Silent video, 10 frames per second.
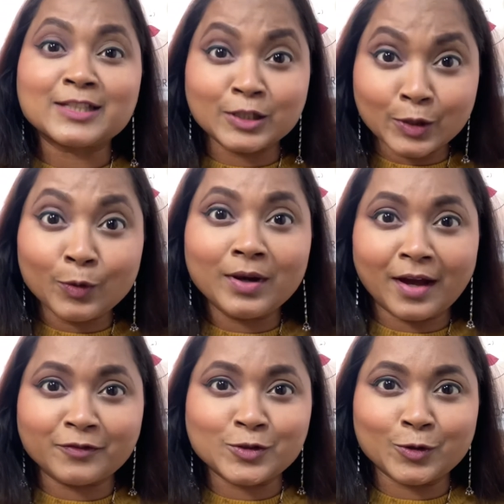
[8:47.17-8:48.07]
you love
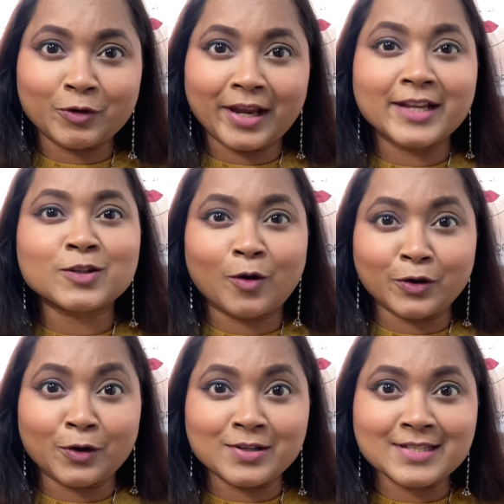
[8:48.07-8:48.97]
to create on
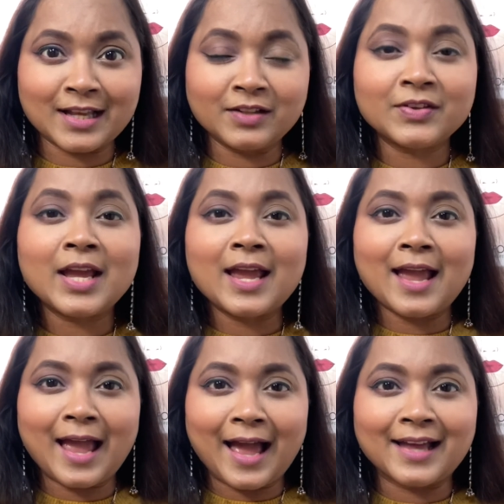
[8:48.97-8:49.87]
yourself,
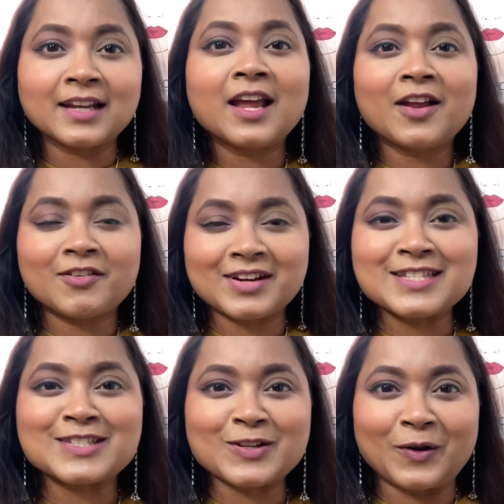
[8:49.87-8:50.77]
and
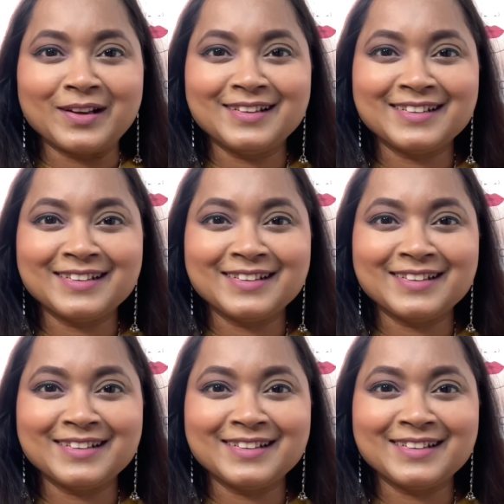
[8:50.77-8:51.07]
rest all